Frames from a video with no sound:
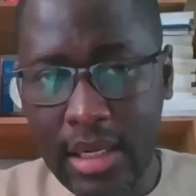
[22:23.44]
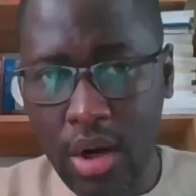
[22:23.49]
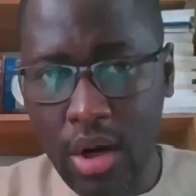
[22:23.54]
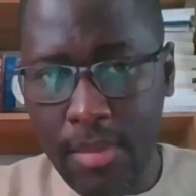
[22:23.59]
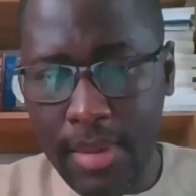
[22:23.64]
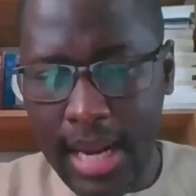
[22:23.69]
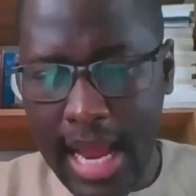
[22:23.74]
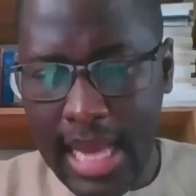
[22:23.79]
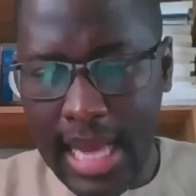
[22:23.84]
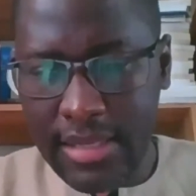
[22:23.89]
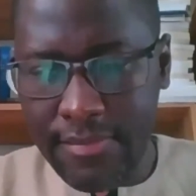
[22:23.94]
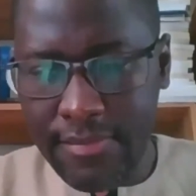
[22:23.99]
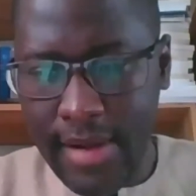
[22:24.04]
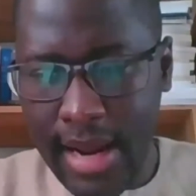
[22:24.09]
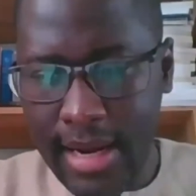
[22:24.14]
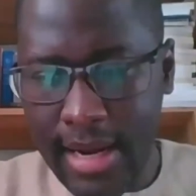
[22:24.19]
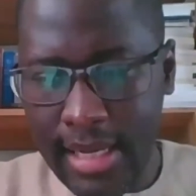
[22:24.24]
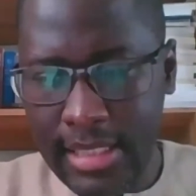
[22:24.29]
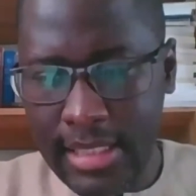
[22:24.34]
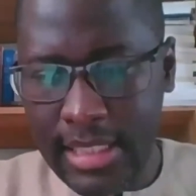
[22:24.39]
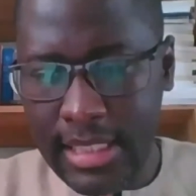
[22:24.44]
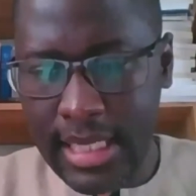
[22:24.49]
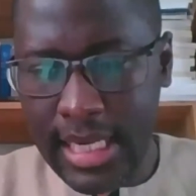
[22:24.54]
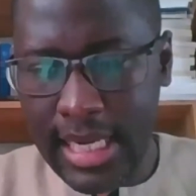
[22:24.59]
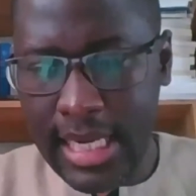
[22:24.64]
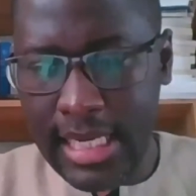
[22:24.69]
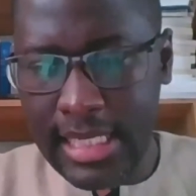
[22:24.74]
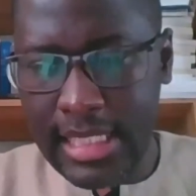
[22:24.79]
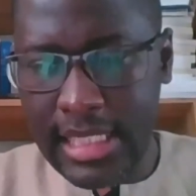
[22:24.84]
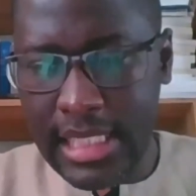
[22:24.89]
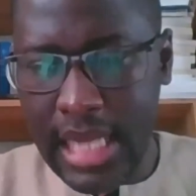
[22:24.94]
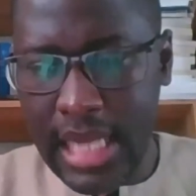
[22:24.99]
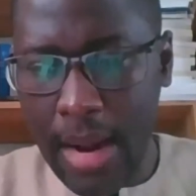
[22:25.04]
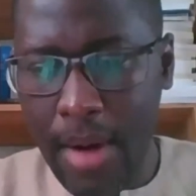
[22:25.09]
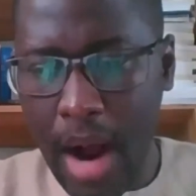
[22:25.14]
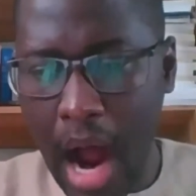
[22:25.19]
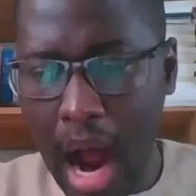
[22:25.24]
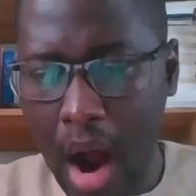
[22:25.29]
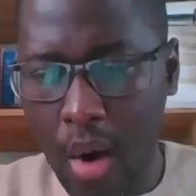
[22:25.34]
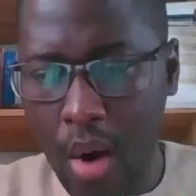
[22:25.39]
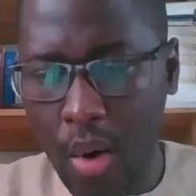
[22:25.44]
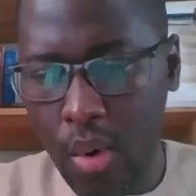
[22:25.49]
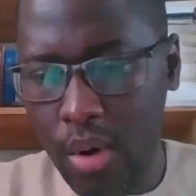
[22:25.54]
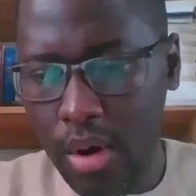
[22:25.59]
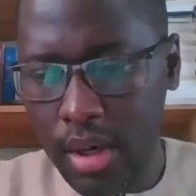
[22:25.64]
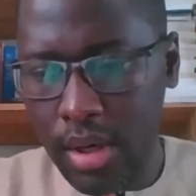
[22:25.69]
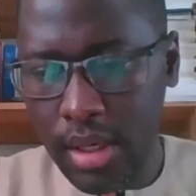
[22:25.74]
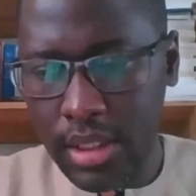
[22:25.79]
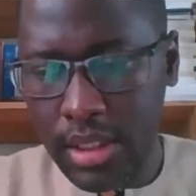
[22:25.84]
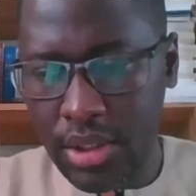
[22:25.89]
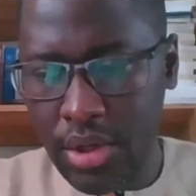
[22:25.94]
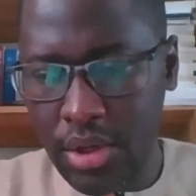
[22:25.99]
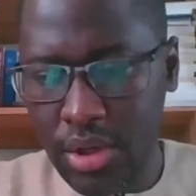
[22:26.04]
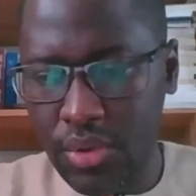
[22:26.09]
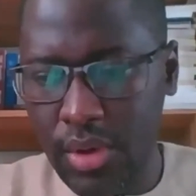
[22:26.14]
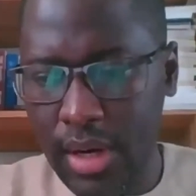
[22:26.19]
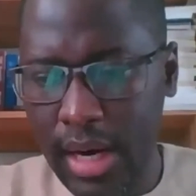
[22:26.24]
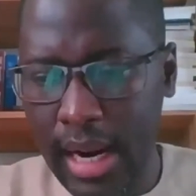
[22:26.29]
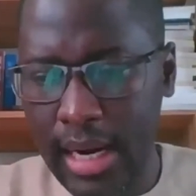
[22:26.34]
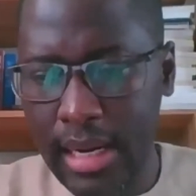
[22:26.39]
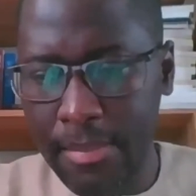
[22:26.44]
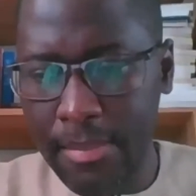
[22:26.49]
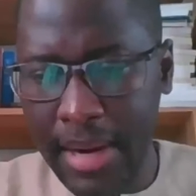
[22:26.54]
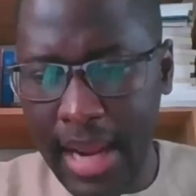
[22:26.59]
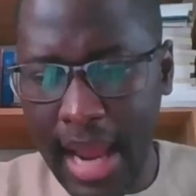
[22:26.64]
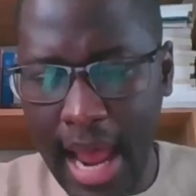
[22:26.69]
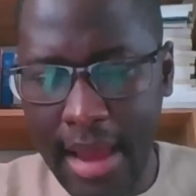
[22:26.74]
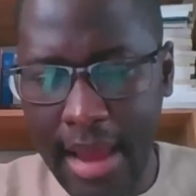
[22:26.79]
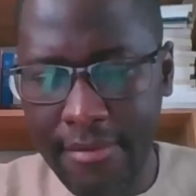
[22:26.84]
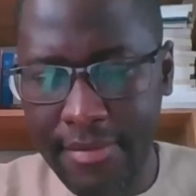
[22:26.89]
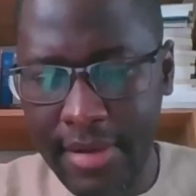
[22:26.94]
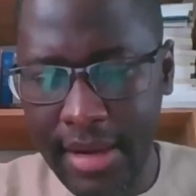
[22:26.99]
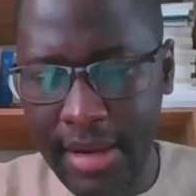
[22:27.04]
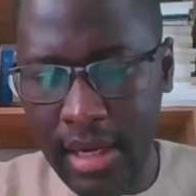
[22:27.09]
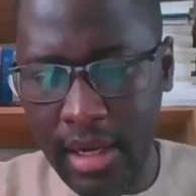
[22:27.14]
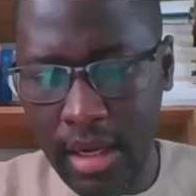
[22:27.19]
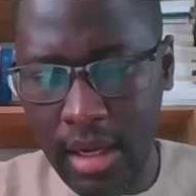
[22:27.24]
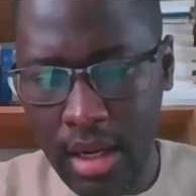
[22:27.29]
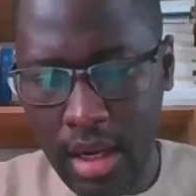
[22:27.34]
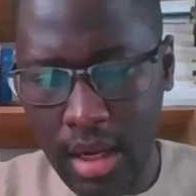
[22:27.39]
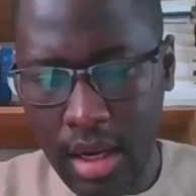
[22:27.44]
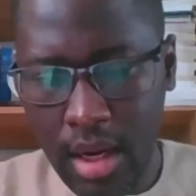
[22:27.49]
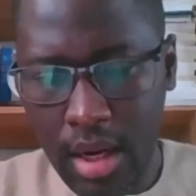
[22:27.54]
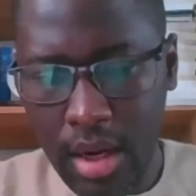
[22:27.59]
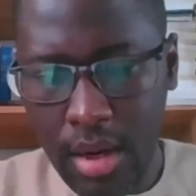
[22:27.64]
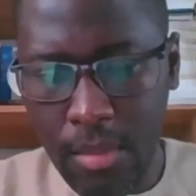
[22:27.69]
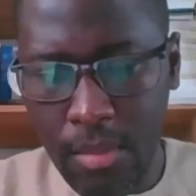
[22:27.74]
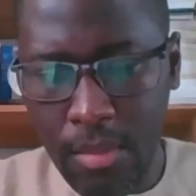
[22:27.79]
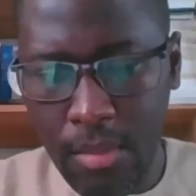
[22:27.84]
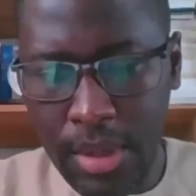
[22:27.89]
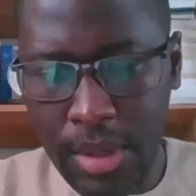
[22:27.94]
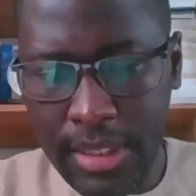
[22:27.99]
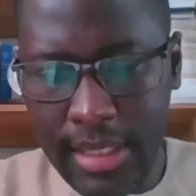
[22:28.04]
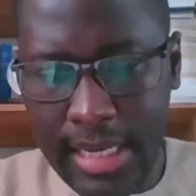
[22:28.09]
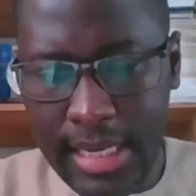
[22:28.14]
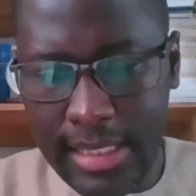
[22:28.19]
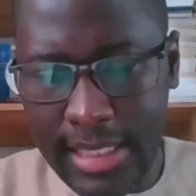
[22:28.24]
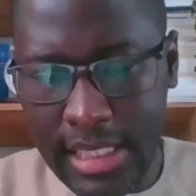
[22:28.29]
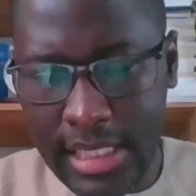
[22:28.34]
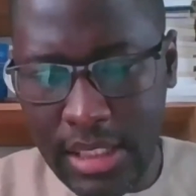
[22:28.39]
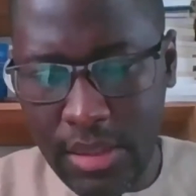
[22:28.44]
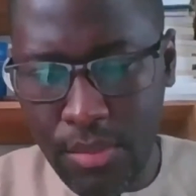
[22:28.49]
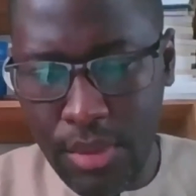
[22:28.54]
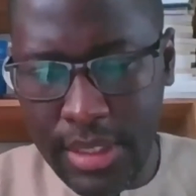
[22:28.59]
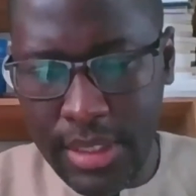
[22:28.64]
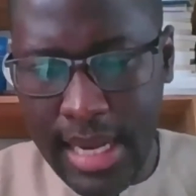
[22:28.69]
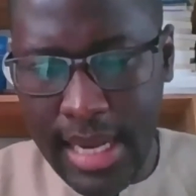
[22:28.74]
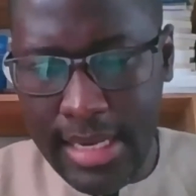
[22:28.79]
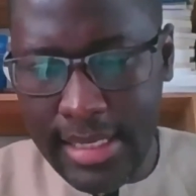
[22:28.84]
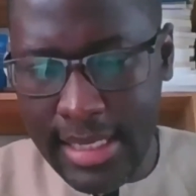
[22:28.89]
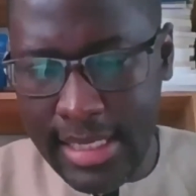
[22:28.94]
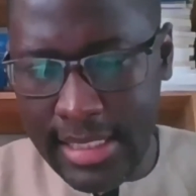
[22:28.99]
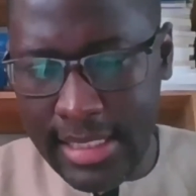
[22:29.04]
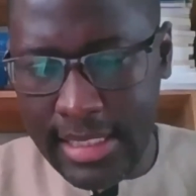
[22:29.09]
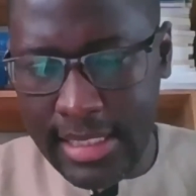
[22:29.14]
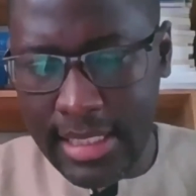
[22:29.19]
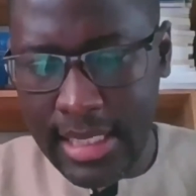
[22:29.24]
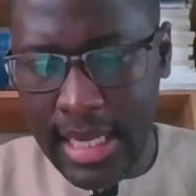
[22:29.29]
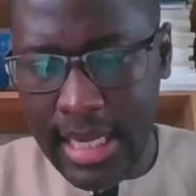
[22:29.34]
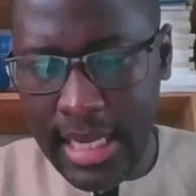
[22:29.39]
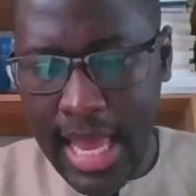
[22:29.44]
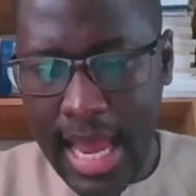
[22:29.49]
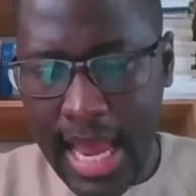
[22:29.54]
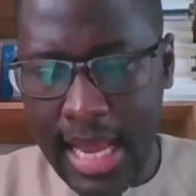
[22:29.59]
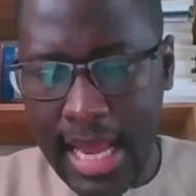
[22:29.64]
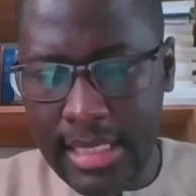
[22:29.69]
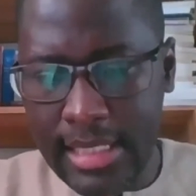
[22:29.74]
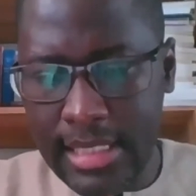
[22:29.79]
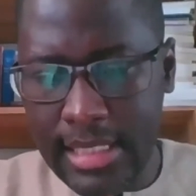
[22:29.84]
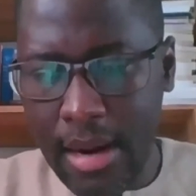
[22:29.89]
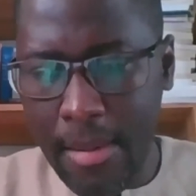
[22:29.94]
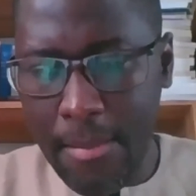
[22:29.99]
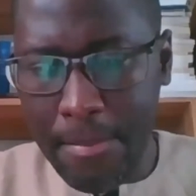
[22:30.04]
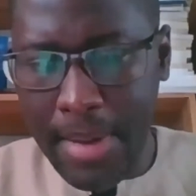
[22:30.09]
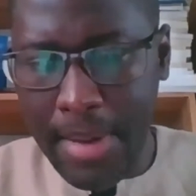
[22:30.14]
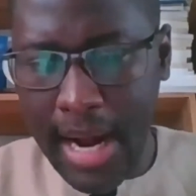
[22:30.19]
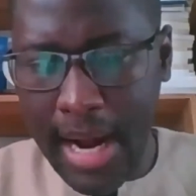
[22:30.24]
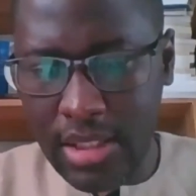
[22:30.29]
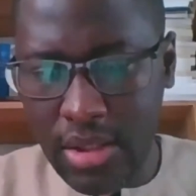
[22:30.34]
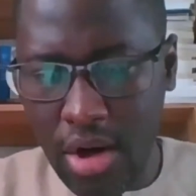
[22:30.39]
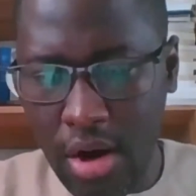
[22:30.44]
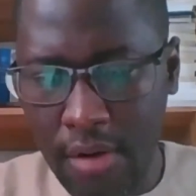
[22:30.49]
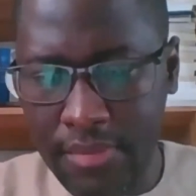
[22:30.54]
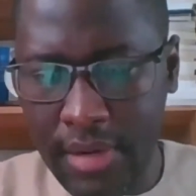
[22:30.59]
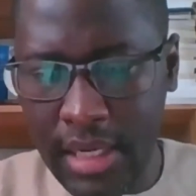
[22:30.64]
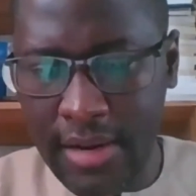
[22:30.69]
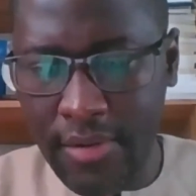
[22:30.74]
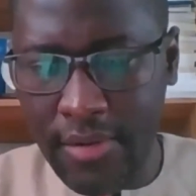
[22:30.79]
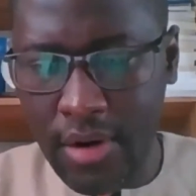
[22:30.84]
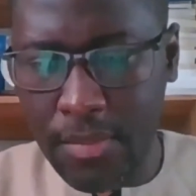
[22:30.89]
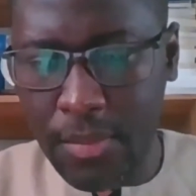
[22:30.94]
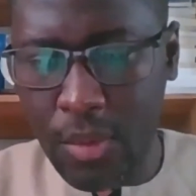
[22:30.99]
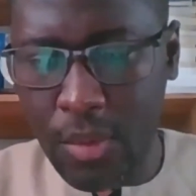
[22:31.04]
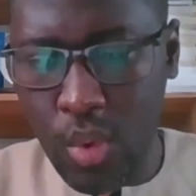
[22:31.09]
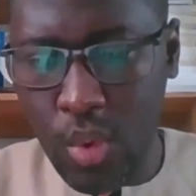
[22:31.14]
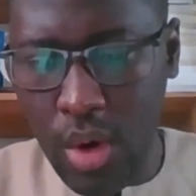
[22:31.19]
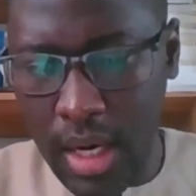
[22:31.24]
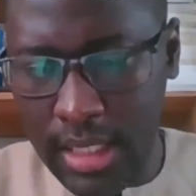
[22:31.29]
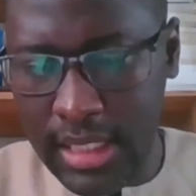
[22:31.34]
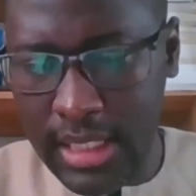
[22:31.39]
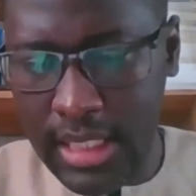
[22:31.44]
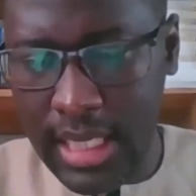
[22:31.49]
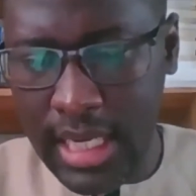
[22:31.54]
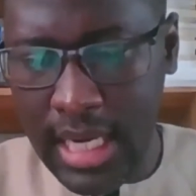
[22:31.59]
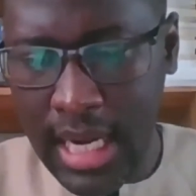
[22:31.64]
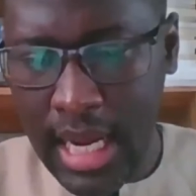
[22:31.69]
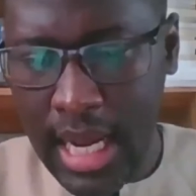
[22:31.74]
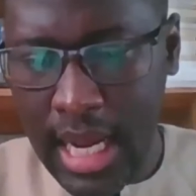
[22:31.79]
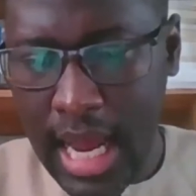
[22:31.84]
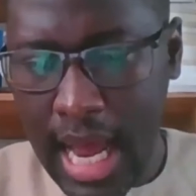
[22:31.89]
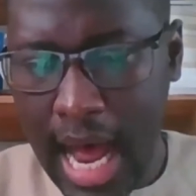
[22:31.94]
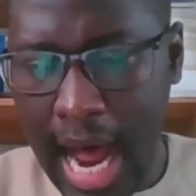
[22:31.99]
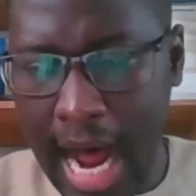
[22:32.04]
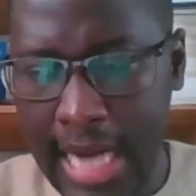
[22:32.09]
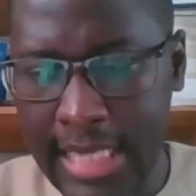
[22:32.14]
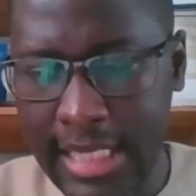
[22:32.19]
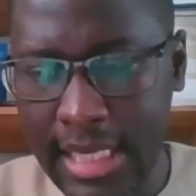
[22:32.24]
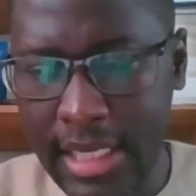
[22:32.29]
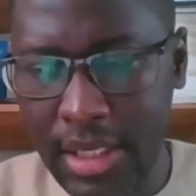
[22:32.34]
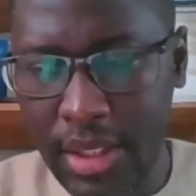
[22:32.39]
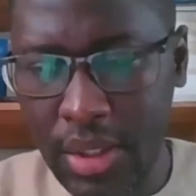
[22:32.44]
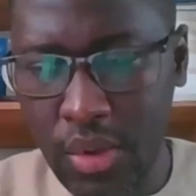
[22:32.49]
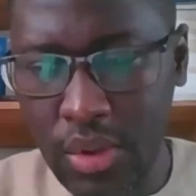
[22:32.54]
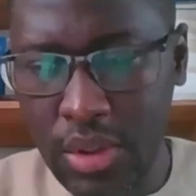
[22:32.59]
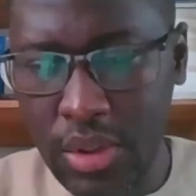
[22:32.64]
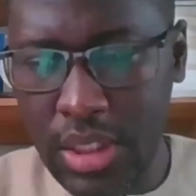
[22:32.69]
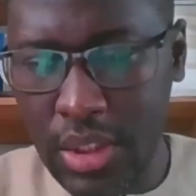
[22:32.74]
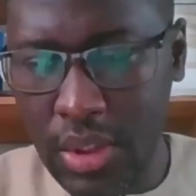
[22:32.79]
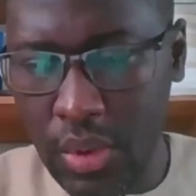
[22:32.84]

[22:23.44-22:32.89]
globalized finance is somehow structurally behaving mutatis mutandis in some parts of the developed world as it used